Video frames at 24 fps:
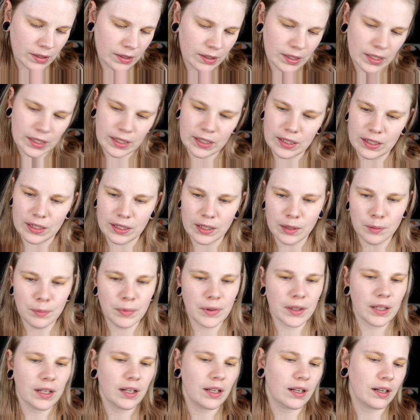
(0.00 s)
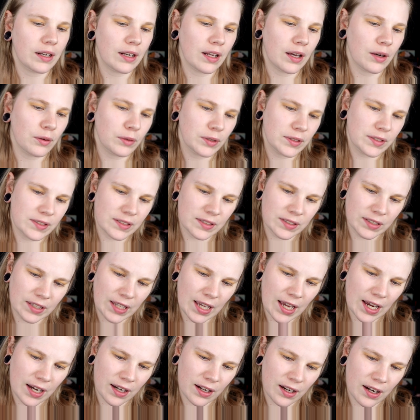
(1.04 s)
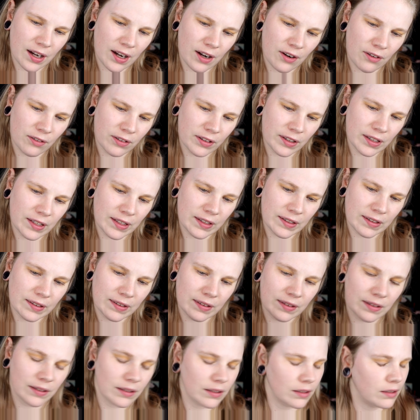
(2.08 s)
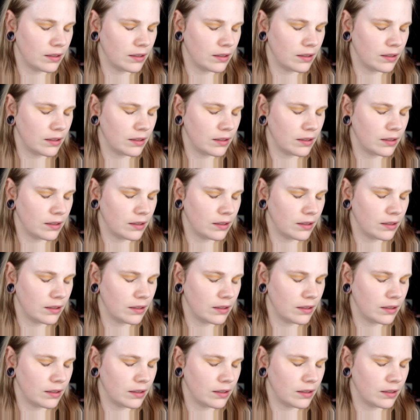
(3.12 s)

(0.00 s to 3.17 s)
take a little bit and now it's cat hair on this.